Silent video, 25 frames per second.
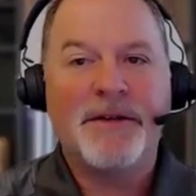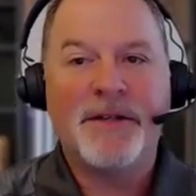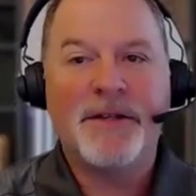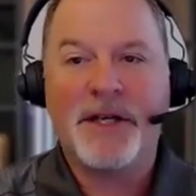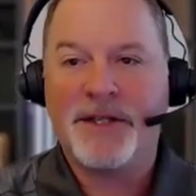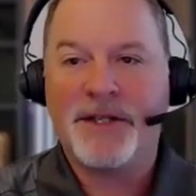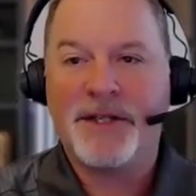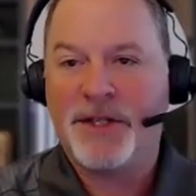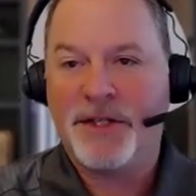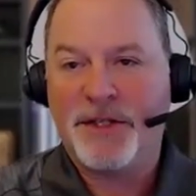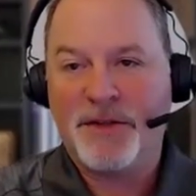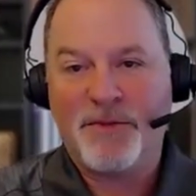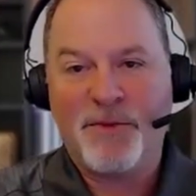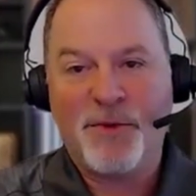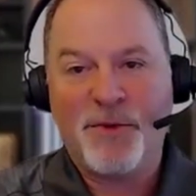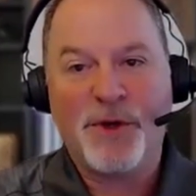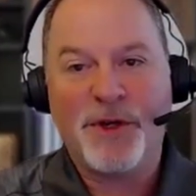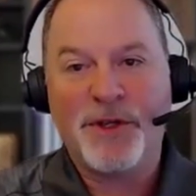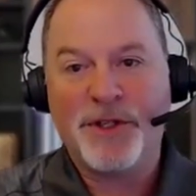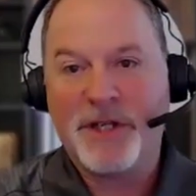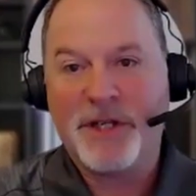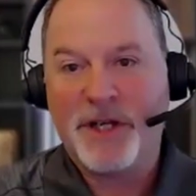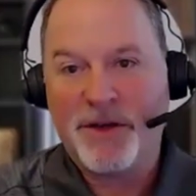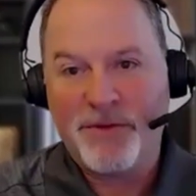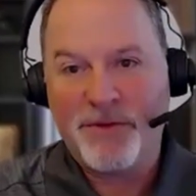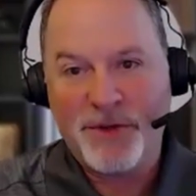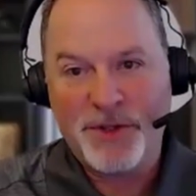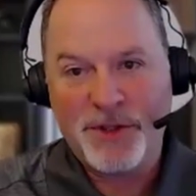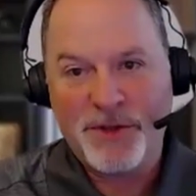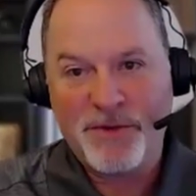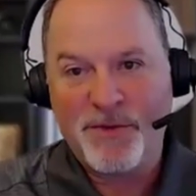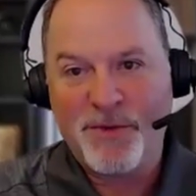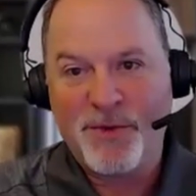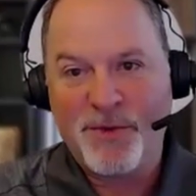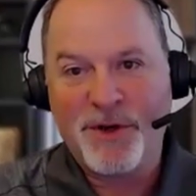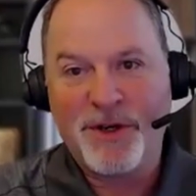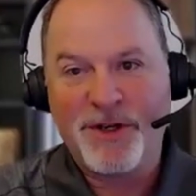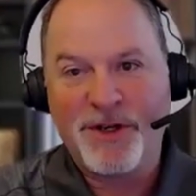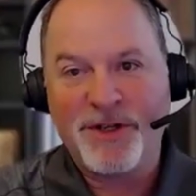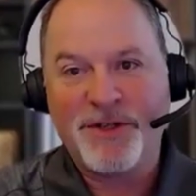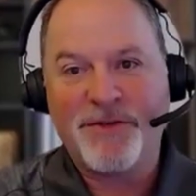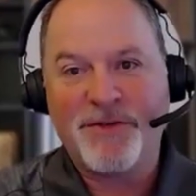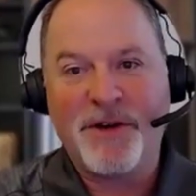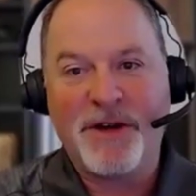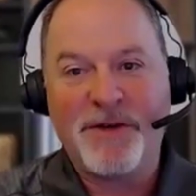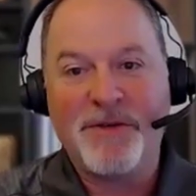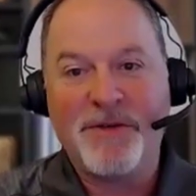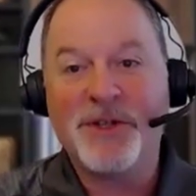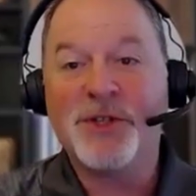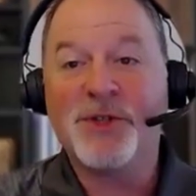dozens of boards, hundreds of boards,
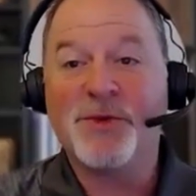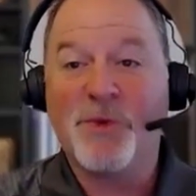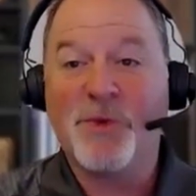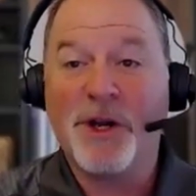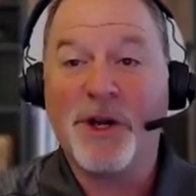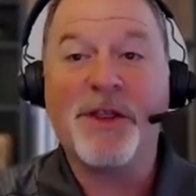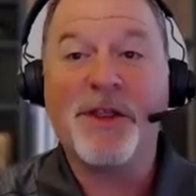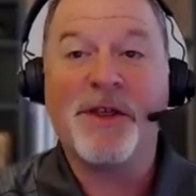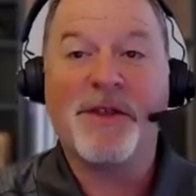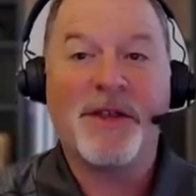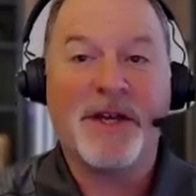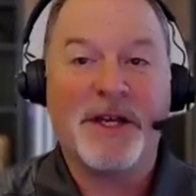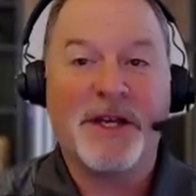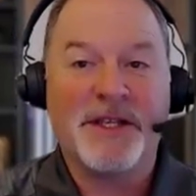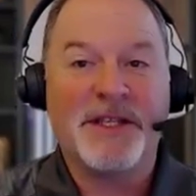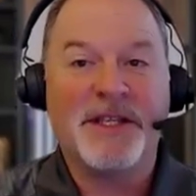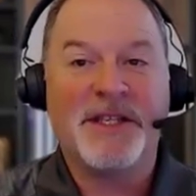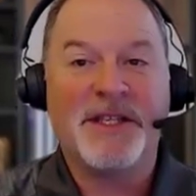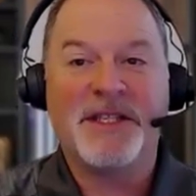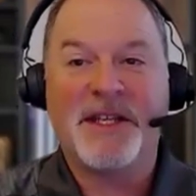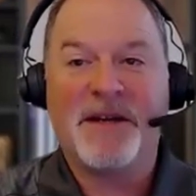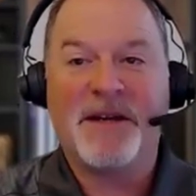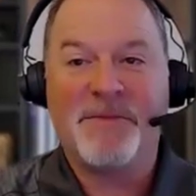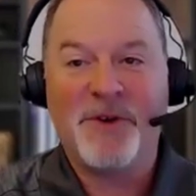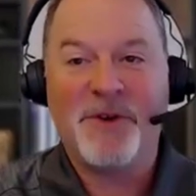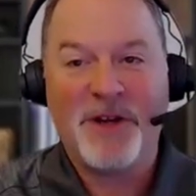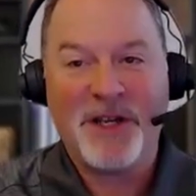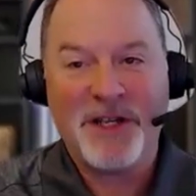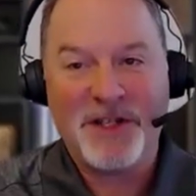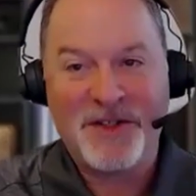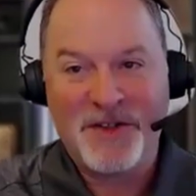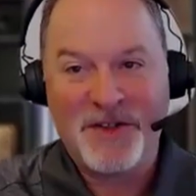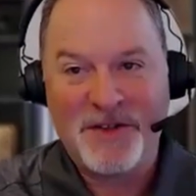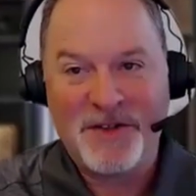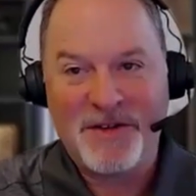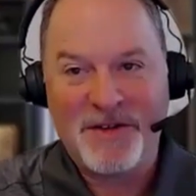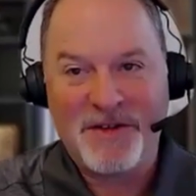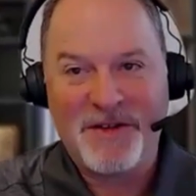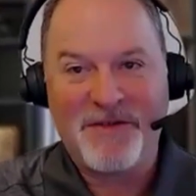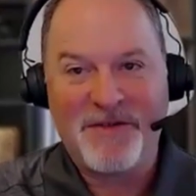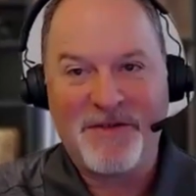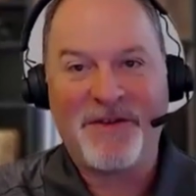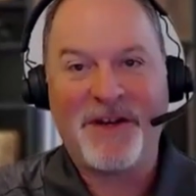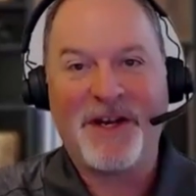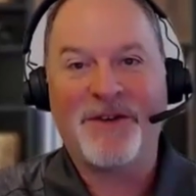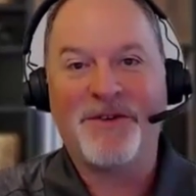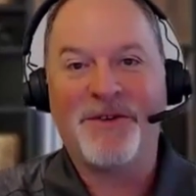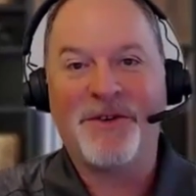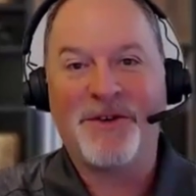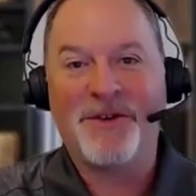right, which is one of the things that separates the
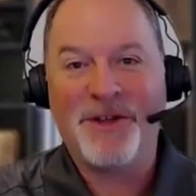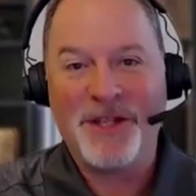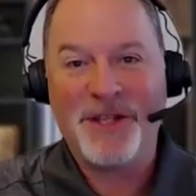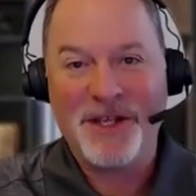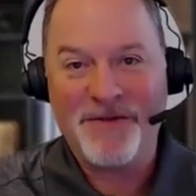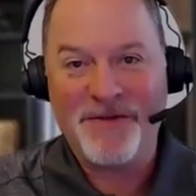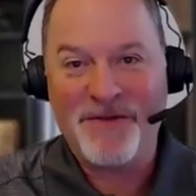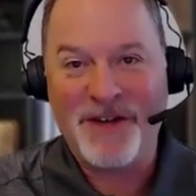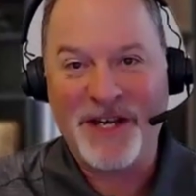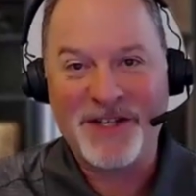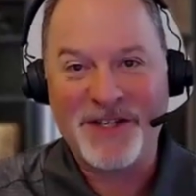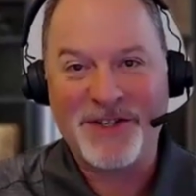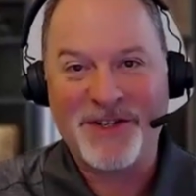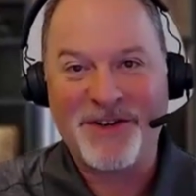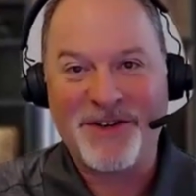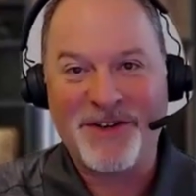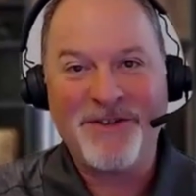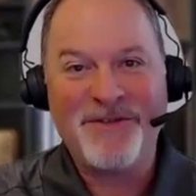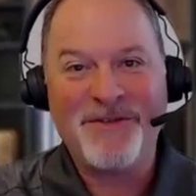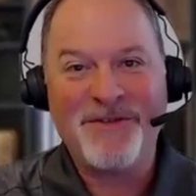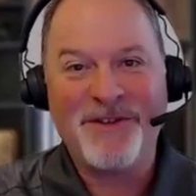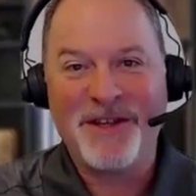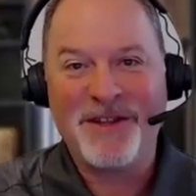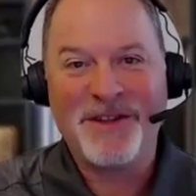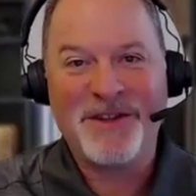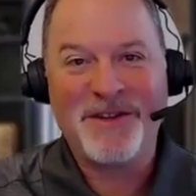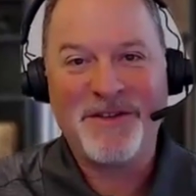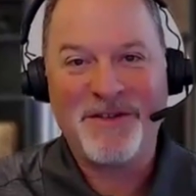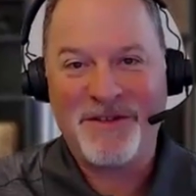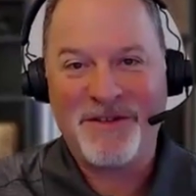founder and the investor, right?